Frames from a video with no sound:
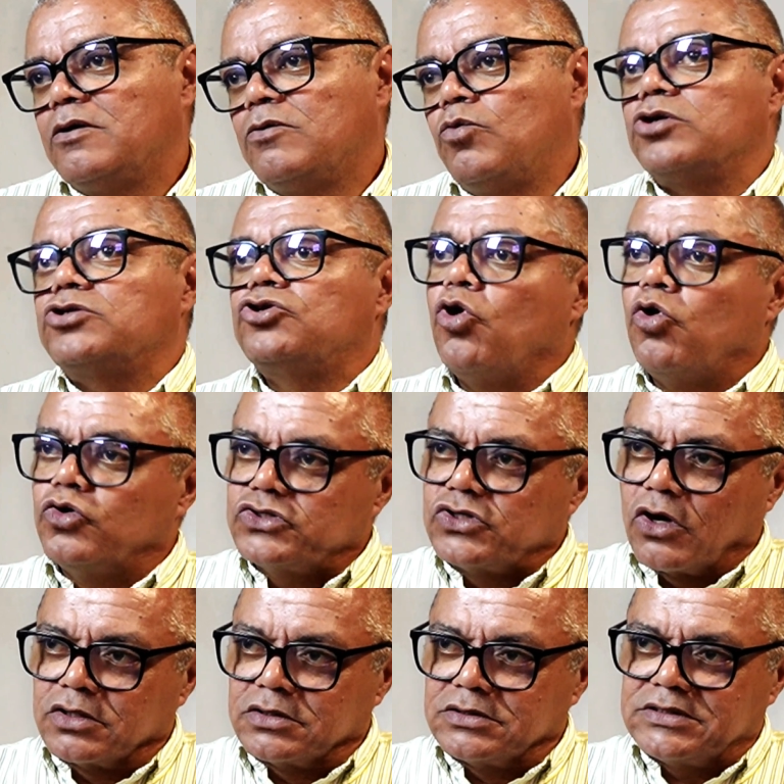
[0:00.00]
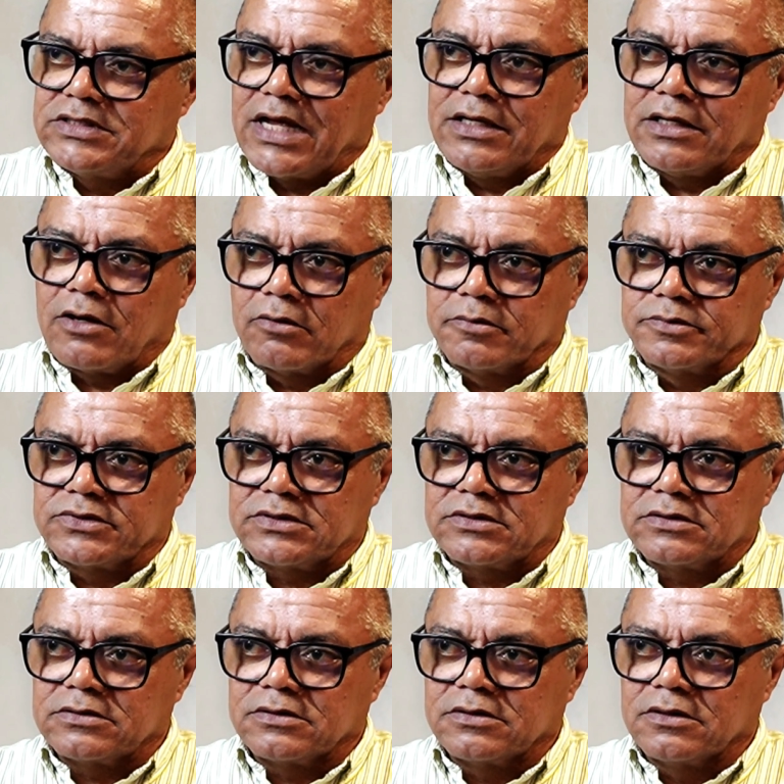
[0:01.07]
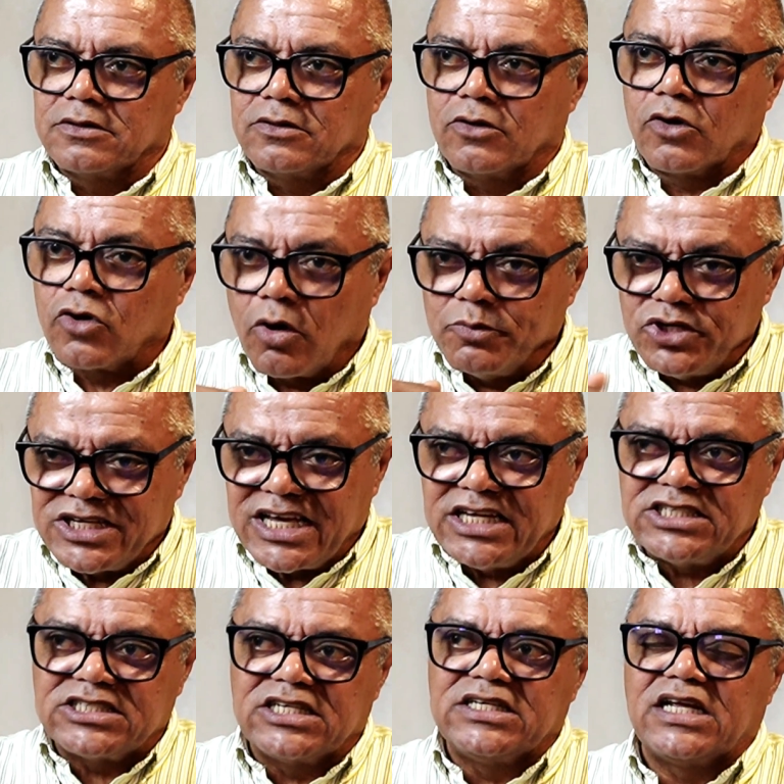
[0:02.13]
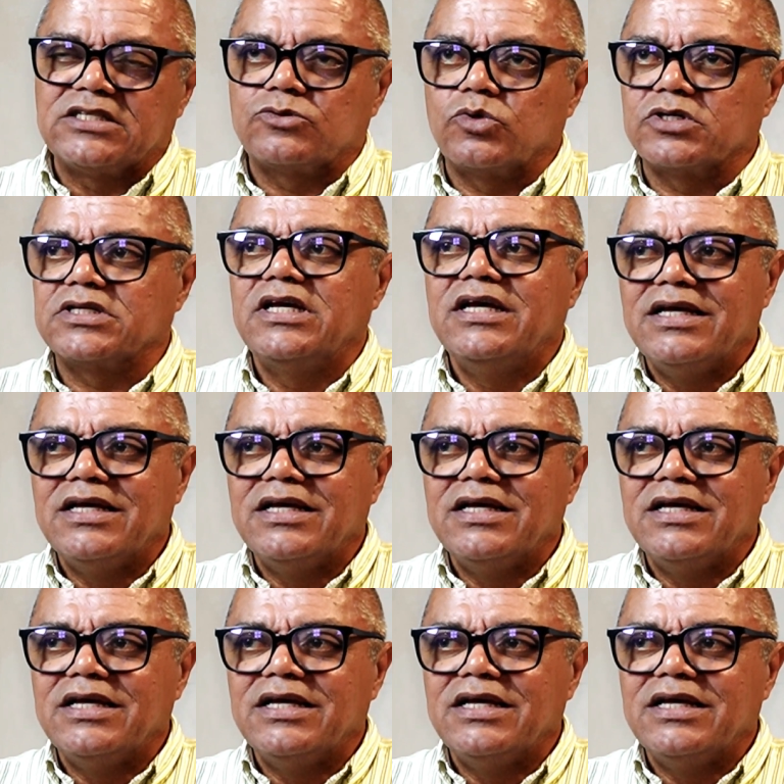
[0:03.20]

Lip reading: What goes on telecoms or communication network